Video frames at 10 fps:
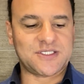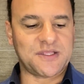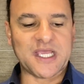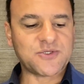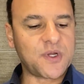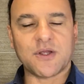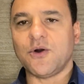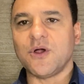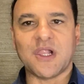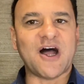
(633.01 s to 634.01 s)
So that's what
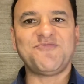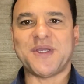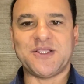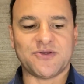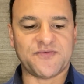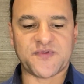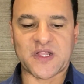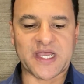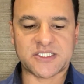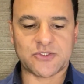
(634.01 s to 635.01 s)
all I've been doing for the
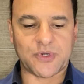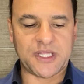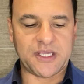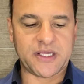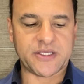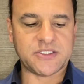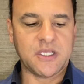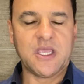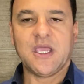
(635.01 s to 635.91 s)
last 20 years.